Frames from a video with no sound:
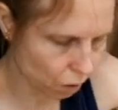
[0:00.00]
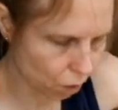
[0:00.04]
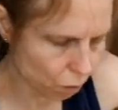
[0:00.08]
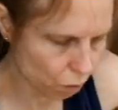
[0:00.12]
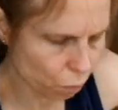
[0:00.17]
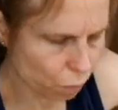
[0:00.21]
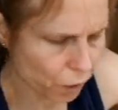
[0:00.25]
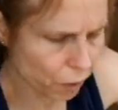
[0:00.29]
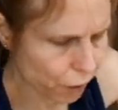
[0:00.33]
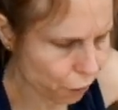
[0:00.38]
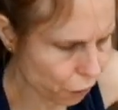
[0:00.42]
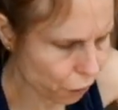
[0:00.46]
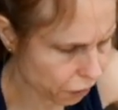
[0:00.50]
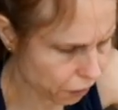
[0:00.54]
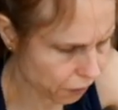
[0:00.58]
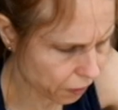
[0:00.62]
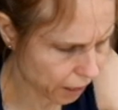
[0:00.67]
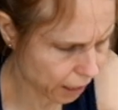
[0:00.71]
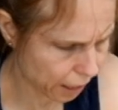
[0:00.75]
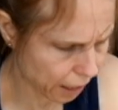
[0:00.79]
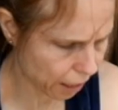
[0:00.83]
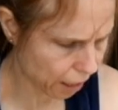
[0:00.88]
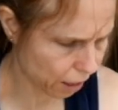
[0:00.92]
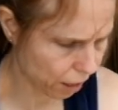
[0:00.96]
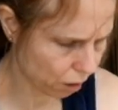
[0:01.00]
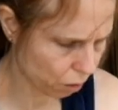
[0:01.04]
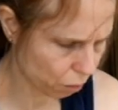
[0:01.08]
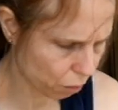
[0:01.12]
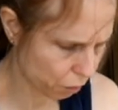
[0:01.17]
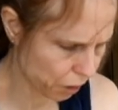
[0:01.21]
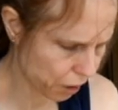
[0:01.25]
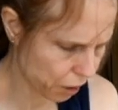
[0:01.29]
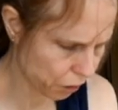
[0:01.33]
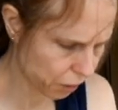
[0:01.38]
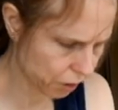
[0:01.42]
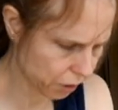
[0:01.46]
with
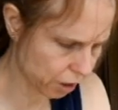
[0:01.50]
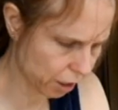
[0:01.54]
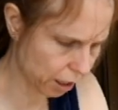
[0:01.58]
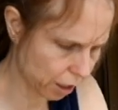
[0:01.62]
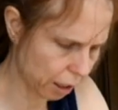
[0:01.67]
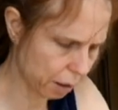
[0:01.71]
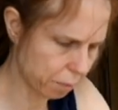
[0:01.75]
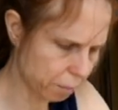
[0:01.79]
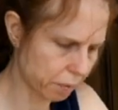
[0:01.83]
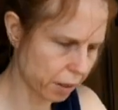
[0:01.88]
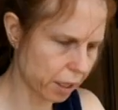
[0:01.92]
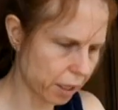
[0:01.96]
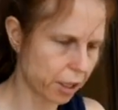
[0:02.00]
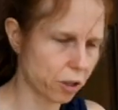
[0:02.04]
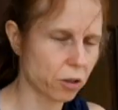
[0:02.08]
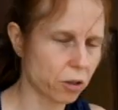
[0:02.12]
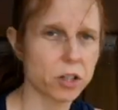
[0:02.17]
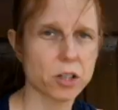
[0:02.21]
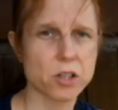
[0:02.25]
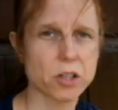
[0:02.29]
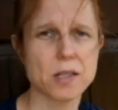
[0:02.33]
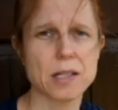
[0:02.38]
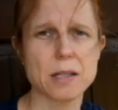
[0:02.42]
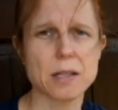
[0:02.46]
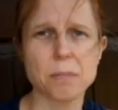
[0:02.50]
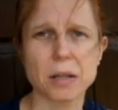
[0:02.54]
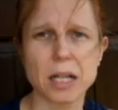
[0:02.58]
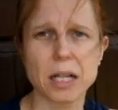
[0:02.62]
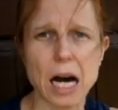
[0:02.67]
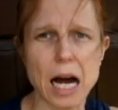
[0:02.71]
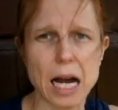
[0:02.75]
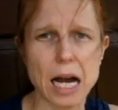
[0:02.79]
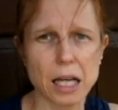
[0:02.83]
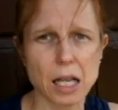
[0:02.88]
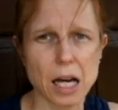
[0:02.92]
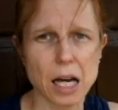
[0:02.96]
the tarp, I ordered some
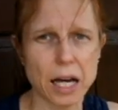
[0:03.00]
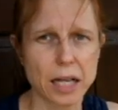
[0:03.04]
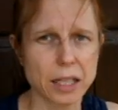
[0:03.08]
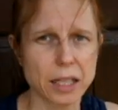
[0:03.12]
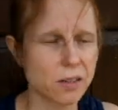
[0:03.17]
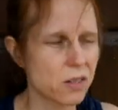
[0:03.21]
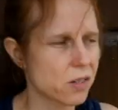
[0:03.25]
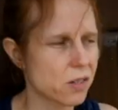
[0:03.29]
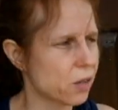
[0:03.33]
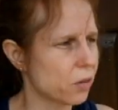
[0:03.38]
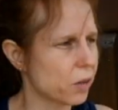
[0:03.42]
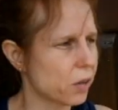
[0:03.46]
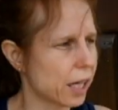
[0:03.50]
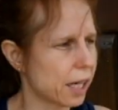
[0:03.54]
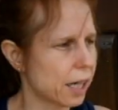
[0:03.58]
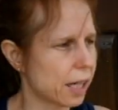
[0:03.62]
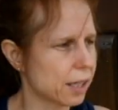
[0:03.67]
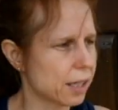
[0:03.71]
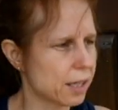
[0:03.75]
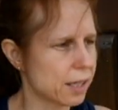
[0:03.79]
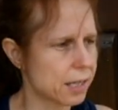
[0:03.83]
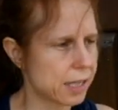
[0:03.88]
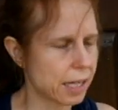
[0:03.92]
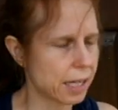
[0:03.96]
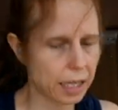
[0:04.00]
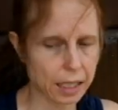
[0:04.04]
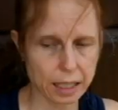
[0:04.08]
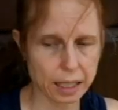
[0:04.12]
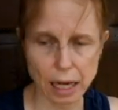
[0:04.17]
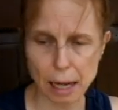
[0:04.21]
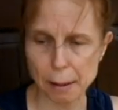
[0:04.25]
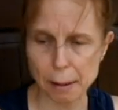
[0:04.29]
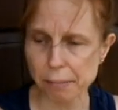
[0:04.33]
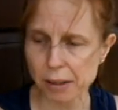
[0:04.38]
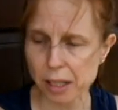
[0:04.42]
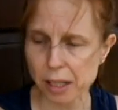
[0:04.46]
guyline so that I can set it
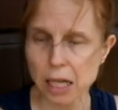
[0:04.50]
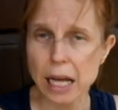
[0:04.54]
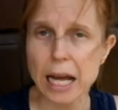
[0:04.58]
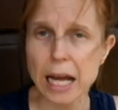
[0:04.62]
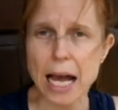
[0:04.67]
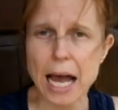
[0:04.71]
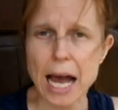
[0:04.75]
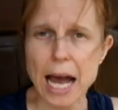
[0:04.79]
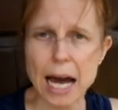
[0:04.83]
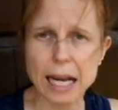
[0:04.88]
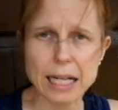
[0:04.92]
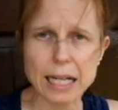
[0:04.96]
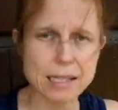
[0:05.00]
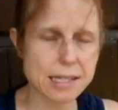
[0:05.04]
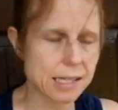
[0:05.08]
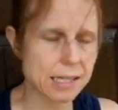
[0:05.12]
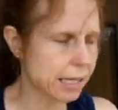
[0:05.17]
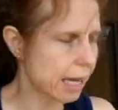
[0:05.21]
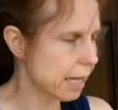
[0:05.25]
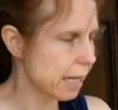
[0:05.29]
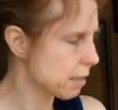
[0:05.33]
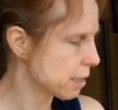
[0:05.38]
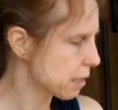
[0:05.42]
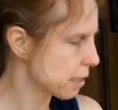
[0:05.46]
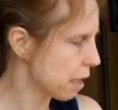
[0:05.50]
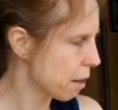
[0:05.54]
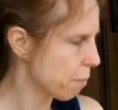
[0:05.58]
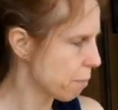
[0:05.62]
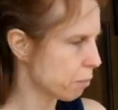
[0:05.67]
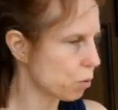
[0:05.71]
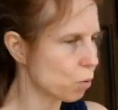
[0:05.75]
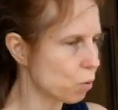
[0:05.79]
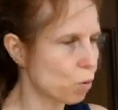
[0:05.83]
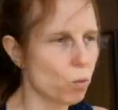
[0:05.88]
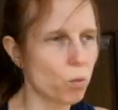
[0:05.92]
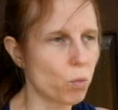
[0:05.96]
up, and it sets
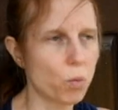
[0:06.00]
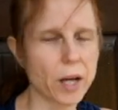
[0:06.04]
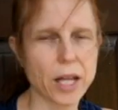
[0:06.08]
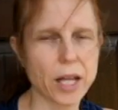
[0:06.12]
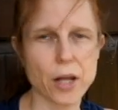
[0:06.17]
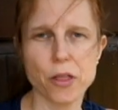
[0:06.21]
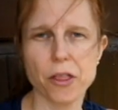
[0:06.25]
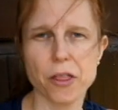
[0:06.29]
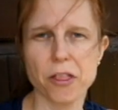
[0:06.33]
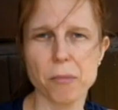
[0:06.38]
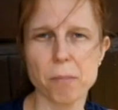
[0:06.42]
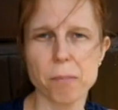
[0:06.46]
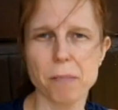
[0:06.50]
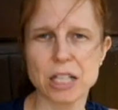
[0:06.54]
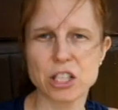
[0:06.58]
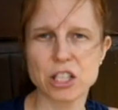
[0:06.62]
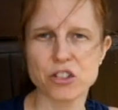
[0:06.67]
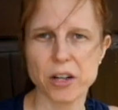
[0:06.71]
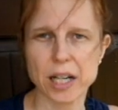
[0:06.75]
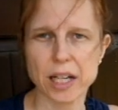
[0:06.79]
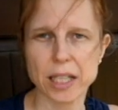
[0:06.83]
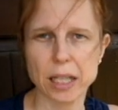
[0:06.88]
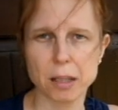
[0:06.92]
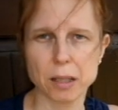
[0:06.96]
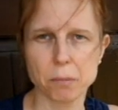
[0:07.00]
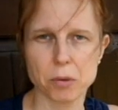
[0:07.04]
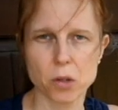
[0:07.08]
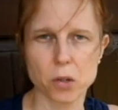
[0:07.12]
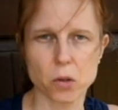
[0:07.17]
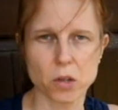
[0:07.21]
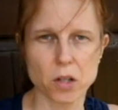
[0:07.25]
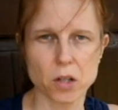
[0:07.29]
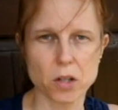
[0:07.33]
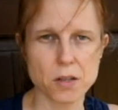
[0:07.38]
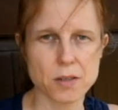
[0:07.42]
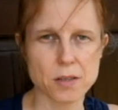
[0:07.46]
up with my trekking
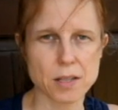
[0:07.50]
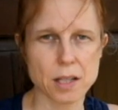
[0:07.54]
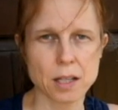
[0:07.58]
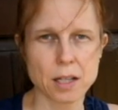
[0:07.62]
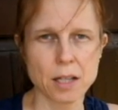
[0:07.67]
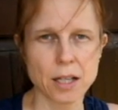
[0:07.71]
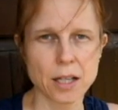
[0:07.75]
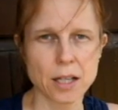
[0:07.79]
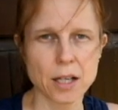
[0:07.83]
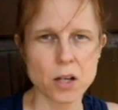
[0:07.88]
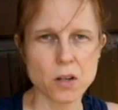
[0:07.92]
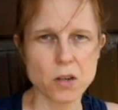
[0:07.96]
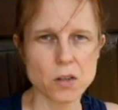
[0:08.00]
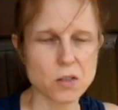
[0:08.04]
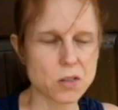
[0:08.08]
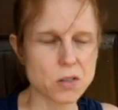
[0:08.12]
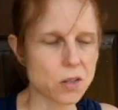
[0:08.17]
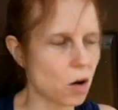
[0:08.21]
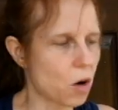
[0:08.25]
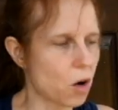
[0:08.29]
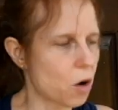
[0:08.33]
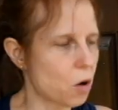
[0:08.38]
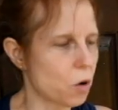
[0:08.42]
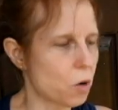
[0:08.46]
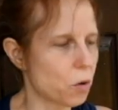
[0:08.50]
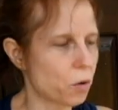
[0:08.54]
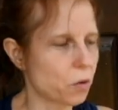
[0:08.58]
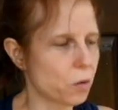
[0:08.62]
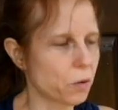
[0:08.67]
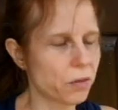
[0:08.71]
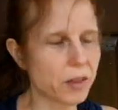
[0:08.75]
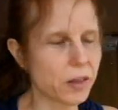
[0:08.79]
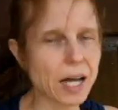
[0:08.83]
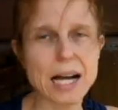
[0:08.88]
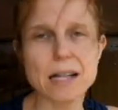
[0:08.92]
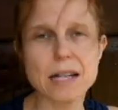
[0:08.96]
poles. So
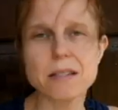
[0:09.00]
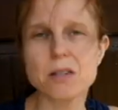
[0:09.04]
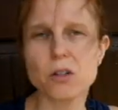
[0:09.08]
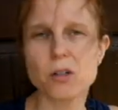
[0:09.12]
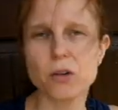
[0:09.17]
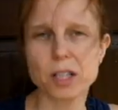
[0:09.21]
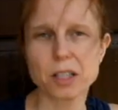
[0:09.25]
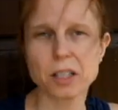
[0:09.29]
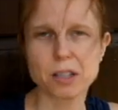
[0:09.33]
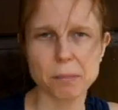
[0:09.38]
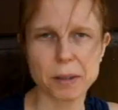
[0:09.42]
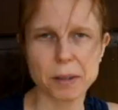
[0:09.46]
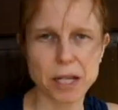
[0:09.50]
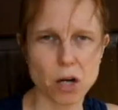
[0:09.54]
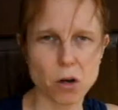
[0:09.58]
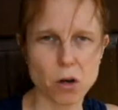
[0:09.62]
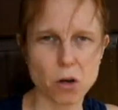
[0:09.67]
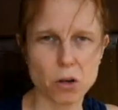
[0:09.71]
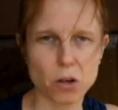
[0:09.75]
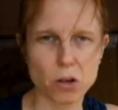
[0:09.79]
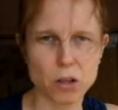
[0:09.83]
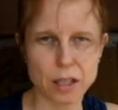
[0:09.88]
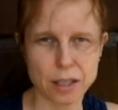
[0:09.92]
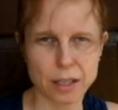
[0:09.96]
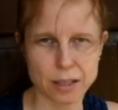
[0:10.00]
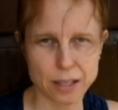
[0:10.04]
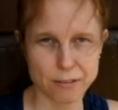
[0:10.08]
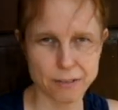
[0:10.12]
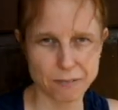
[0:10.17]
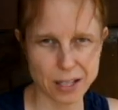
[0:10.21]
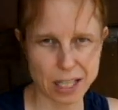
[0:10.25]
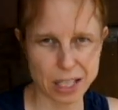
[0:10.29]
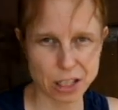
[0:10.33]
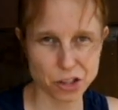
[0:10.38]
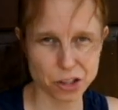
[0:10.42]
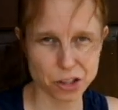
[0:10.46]
that's going to be a whole
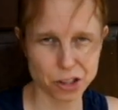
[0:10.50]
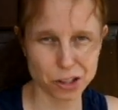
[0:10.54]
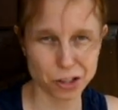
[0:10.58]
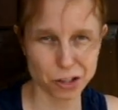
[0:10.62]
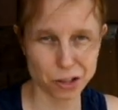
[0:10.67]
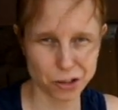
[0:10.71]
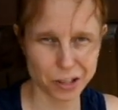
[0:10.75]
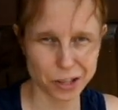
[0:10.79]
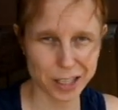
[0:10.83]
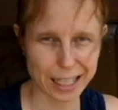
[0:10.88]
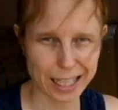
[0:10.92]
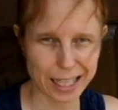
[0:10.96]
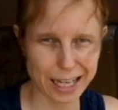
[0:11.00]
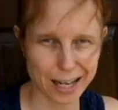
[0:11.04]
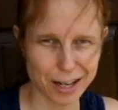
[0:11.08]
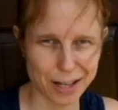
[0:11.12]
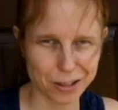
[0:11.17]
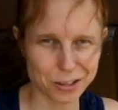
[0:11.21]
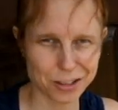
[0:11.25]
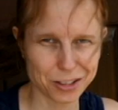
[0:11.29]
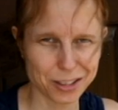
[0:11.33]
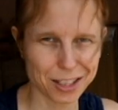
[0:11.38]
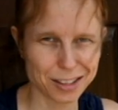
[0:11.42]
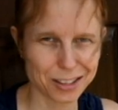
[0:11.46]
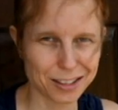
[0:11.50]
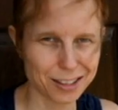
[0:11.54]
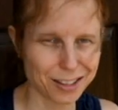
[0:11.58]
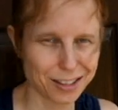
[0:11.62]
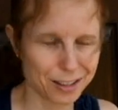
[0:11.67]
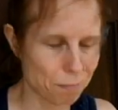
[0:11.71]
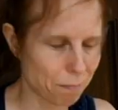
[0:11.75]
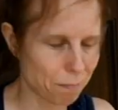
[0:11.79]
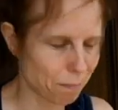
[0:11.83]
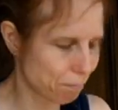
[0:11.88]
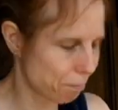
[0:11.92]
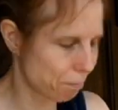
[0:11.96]
adventure, learning how to
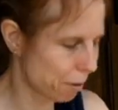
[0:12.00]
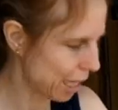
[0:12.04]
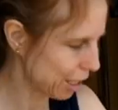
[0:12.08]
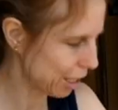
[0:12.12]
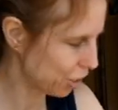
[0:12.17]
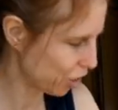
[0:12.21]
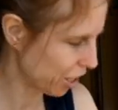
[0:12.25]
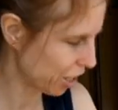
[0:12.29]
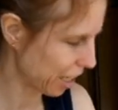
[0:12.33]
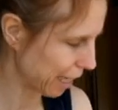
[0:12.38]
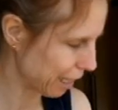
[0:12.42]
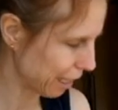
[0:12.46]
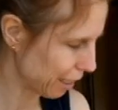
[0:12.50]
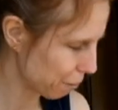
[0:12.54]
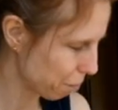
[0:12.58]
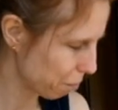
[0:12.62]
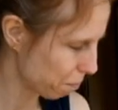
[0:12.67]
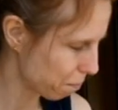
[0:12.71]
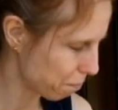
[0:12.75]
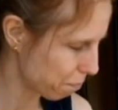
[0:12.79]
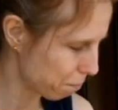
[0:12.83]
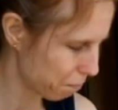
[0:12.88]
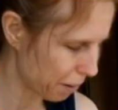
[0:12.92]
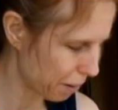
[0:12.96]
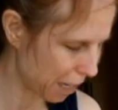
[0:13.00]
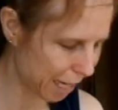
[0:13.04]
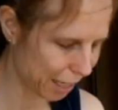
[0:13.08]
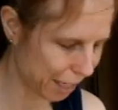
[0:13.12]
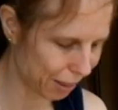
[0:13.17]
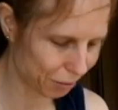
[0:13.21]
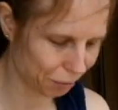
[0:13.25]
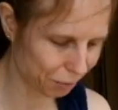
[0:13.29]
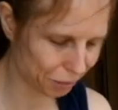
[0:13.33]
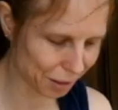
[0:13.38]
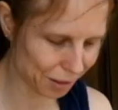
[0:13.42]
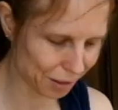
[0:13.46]
pitch it,
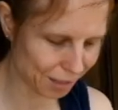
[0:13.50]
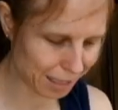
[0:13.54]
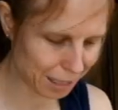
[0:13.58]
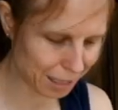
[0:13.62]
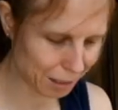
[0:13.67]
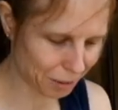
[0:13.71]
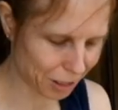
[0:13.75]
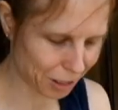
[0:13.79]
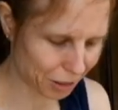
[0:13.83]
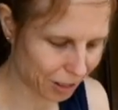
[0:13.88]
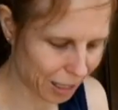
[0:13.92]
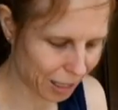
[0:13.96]
but we'll see about